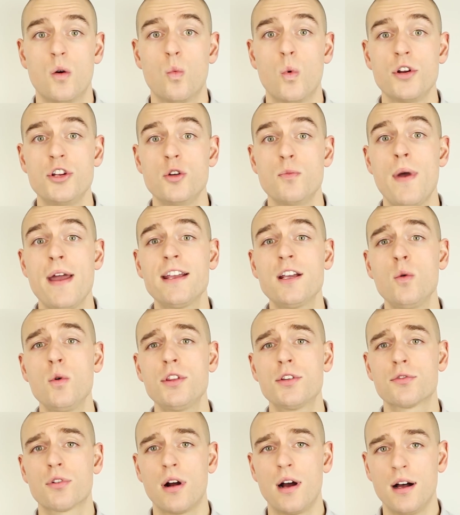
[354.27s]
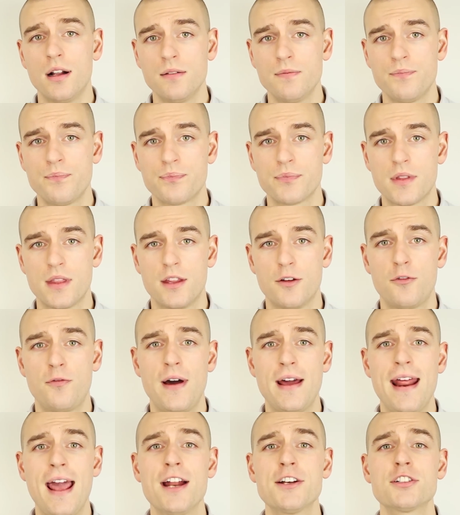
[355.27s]
When you make a withdrawal, the
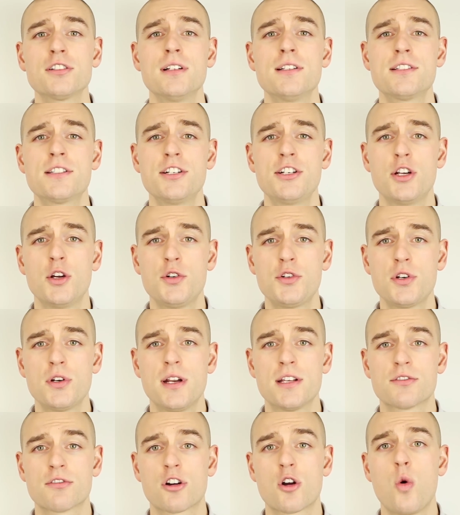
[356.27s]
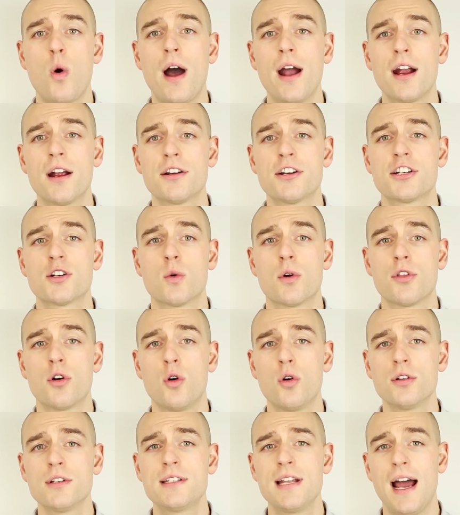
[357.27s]
financial institution is required to
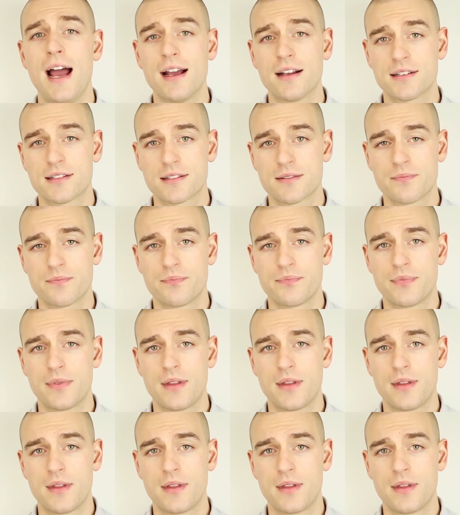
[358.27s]
withhold tax.